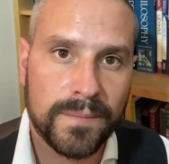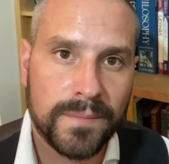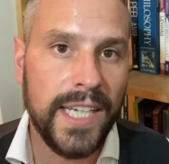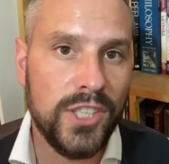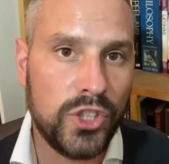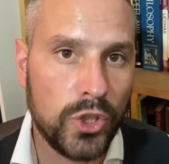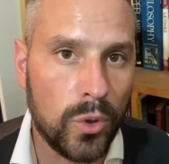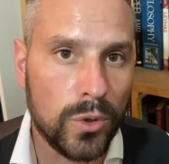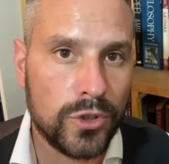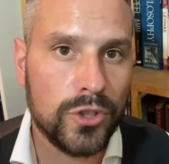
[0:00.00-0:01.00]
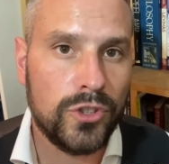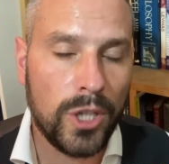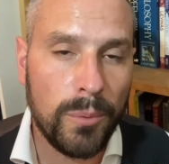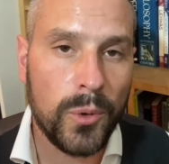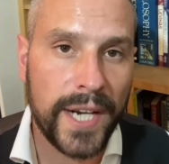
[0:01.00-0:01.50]
In short,
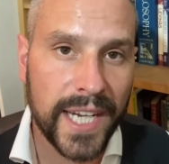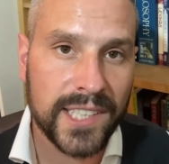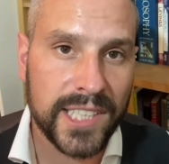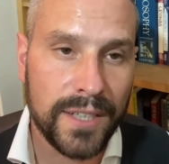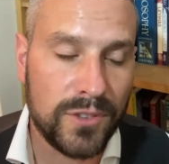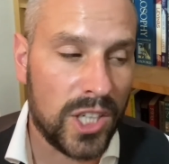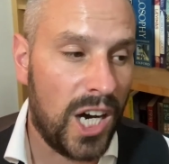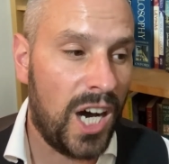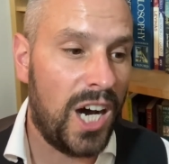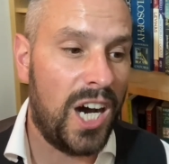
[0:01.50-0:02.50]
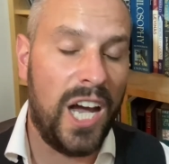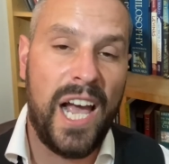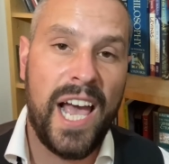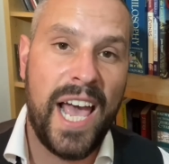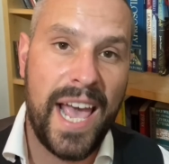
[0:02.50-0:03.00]
double negatives are
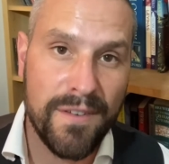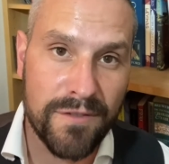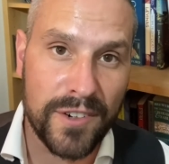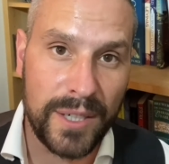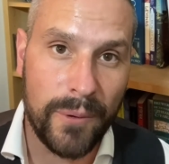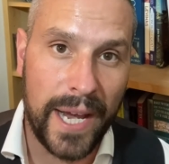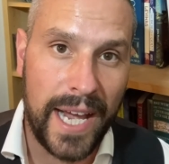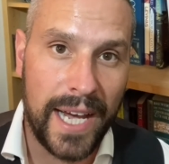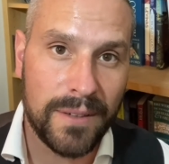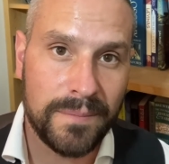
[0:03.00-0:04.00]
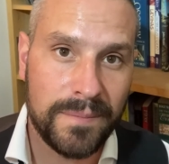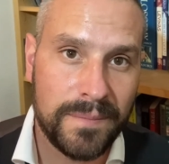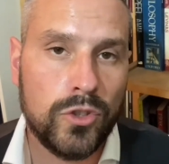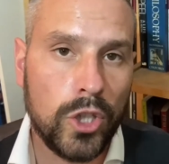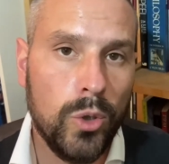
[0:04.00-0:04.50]
everywhere.
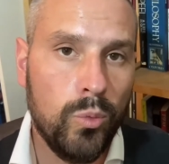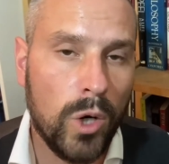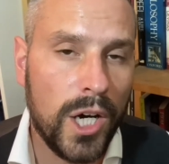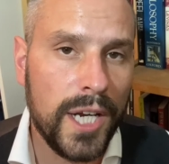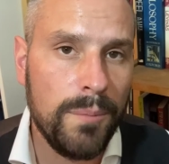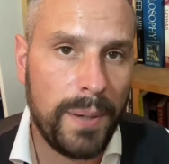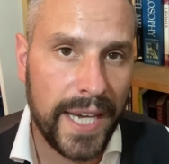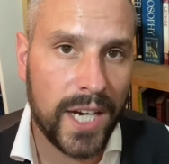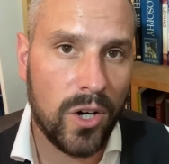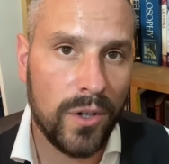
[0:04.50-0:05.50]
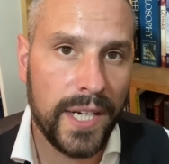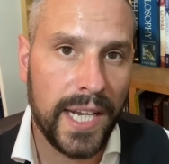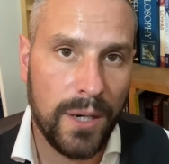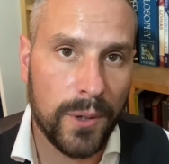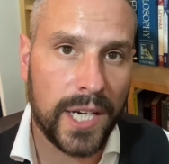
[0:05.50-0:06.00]
So why pick on
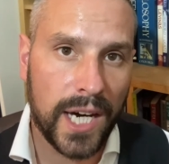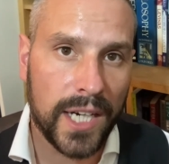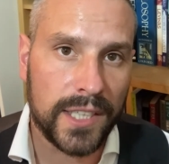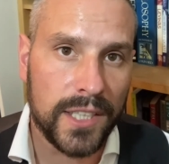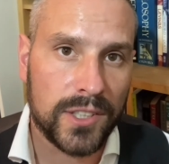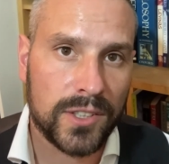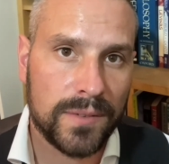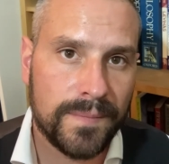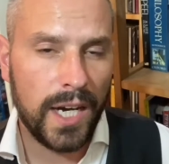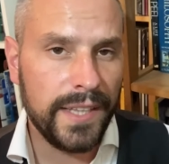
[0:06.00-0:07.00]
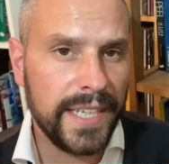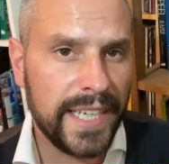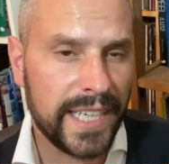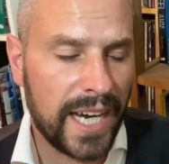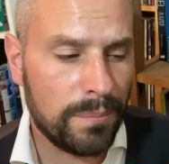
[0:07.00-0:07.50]
irregardless? I
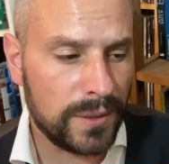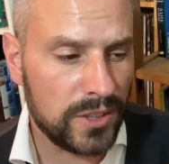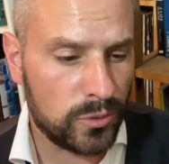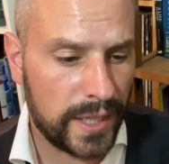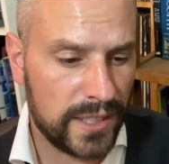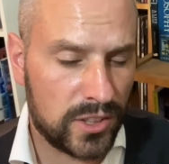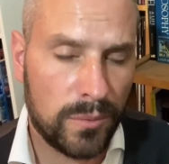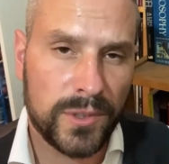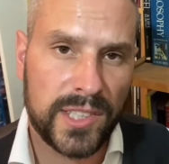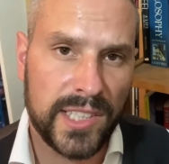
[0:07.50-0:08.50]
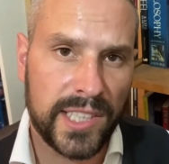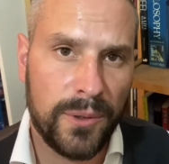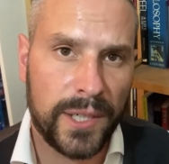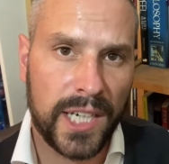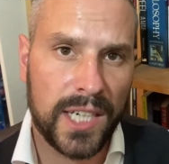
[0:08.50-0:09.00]
think it happens when someone says
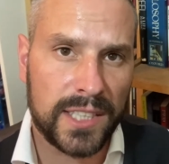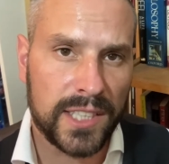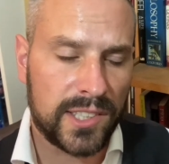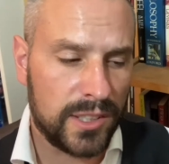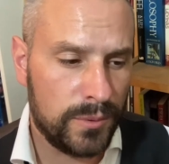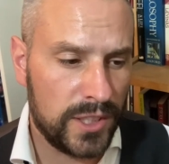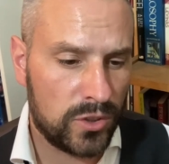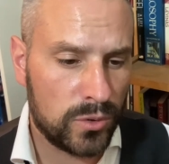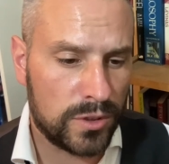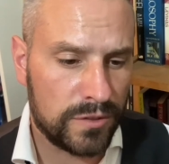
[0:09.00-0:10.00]
irregardless that we sort of